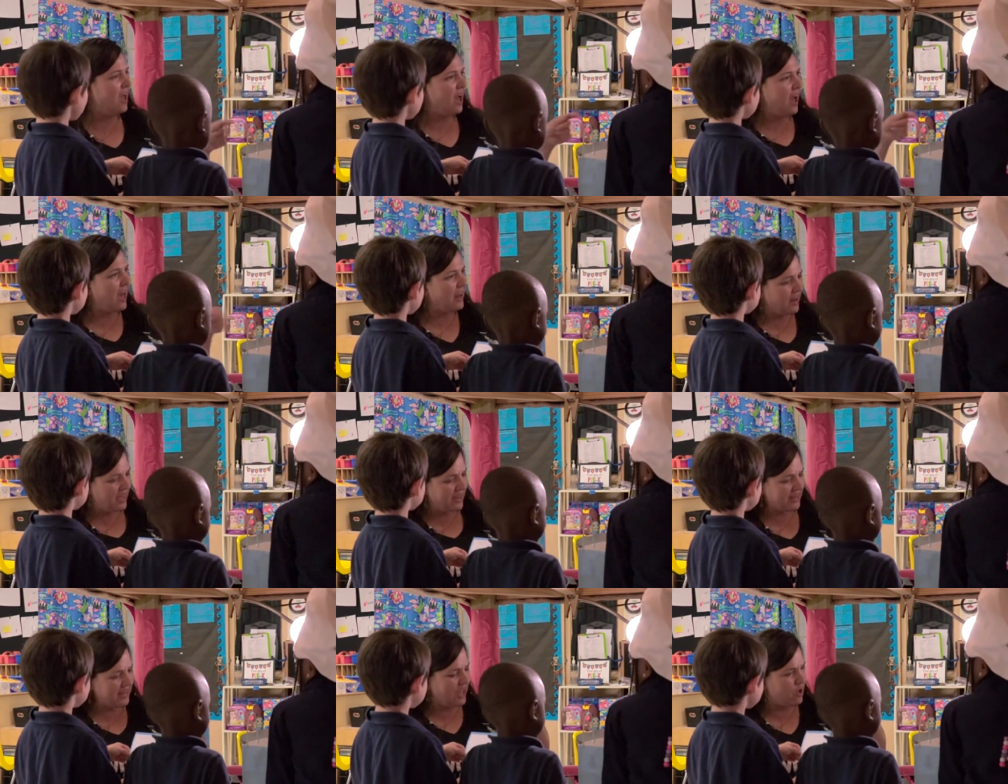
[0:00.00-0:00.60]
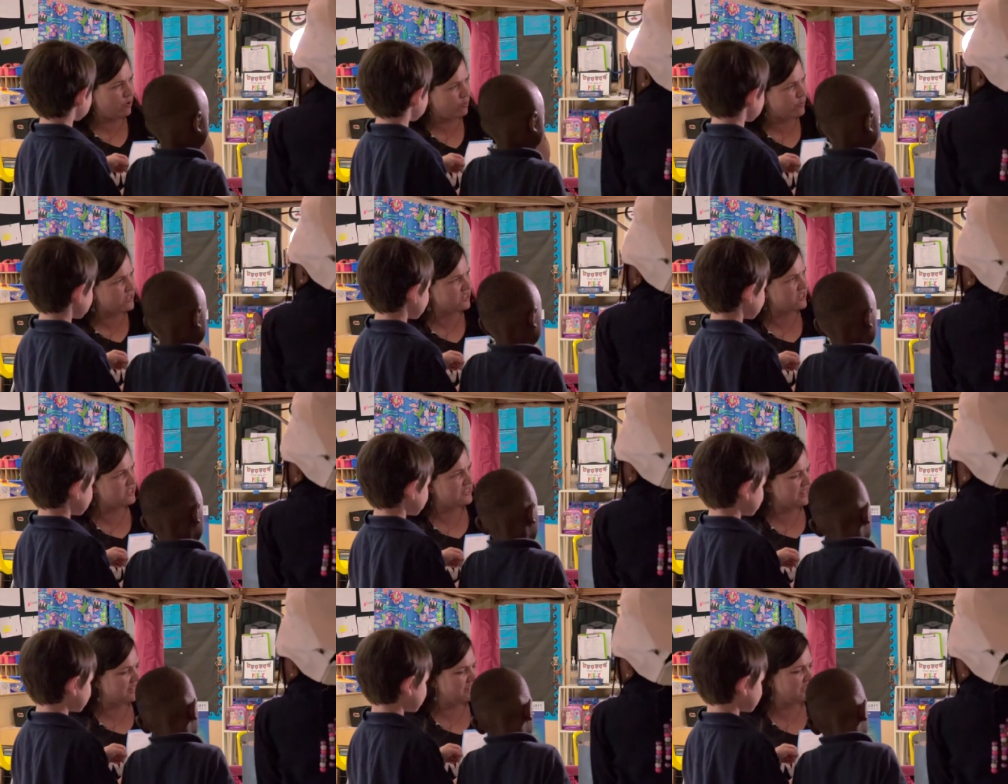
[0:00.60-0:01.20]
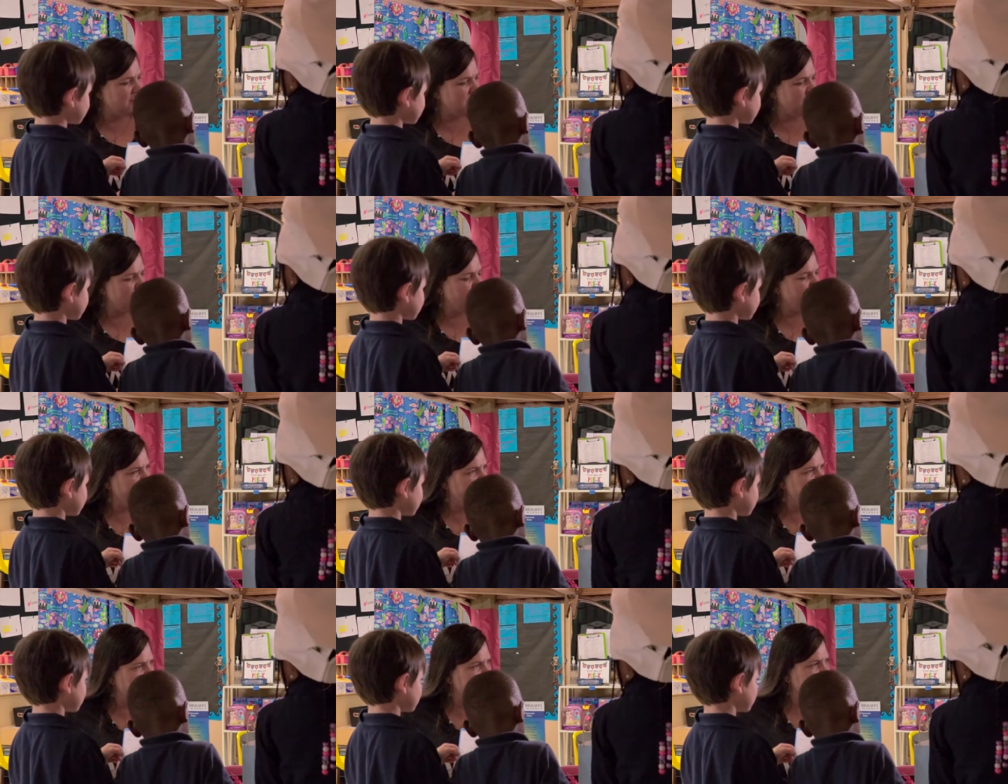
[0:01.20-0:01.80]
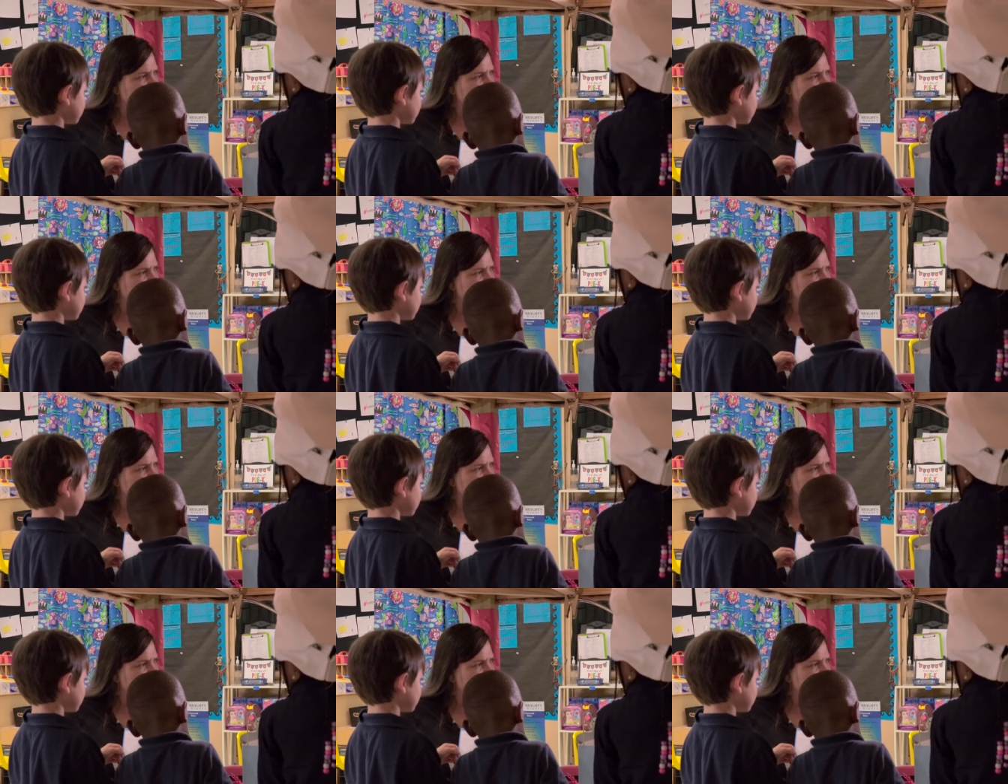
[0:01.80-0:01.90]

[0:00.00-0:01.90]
It, I like how much seasoning you put in